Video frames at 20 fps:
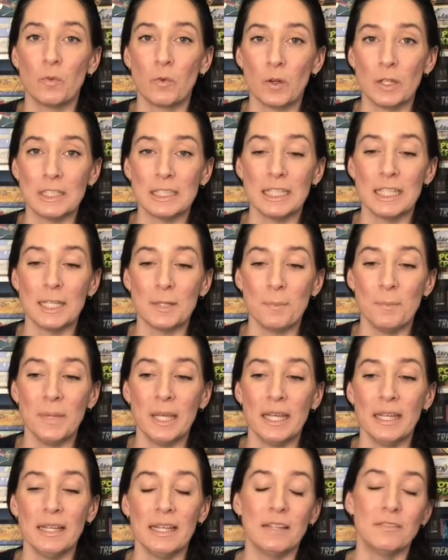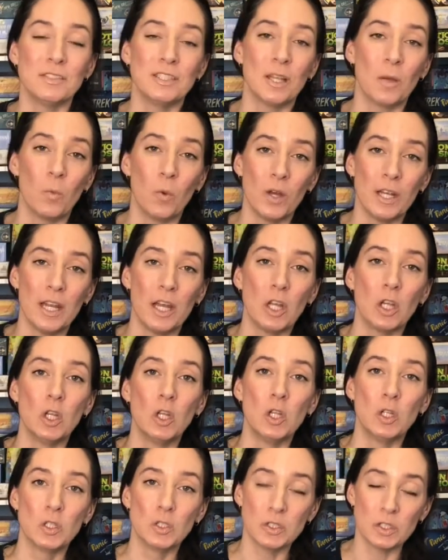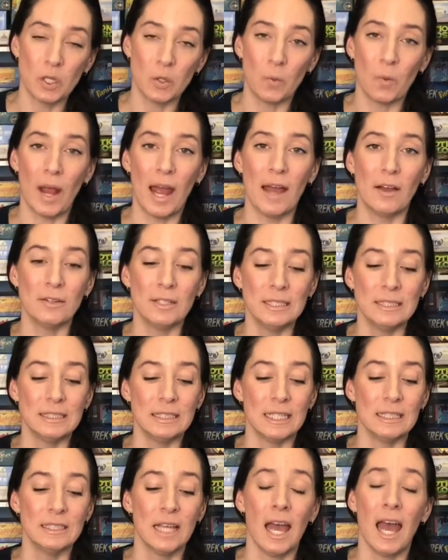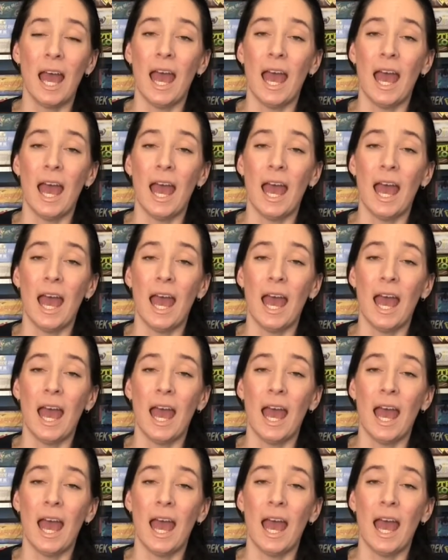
it to get mean if someone looks around and says,